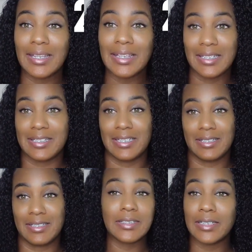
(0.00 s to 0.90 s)

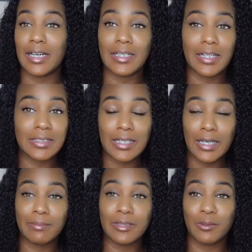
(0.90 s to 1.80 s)
Listen, a lot of
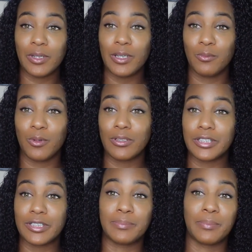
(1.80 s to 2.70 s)
times we will
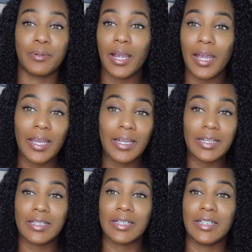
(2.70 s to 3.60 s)
just pray
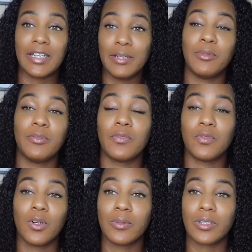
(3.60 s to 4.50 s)
and then keep moving
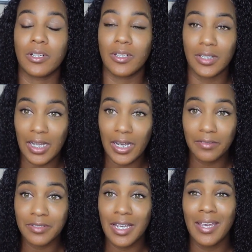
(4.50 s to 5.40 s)
forward with our
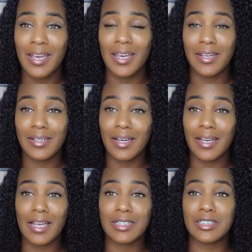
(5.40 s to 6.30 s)
lives and
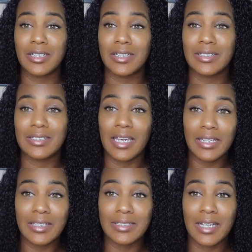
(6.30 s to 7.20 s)
not actually
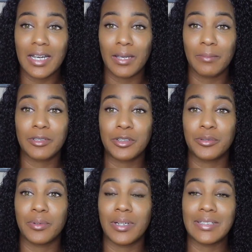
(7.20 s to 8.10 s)
take the time
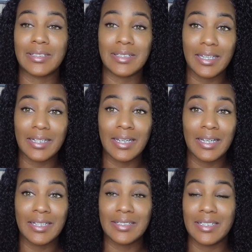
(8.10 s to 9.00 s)
to sit
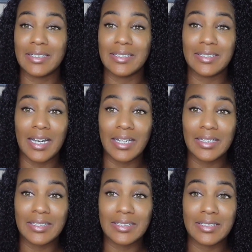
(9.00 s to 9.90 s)
in
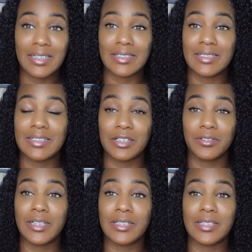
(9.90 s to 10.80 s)
silence, sit in
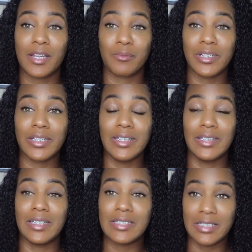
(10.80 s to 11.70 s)
stillness, and really
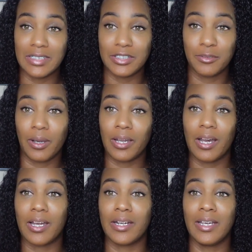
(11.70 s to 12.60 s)
listen to what
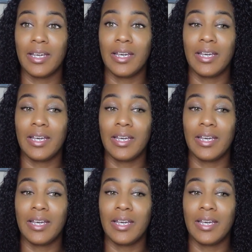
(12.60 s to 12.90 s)
God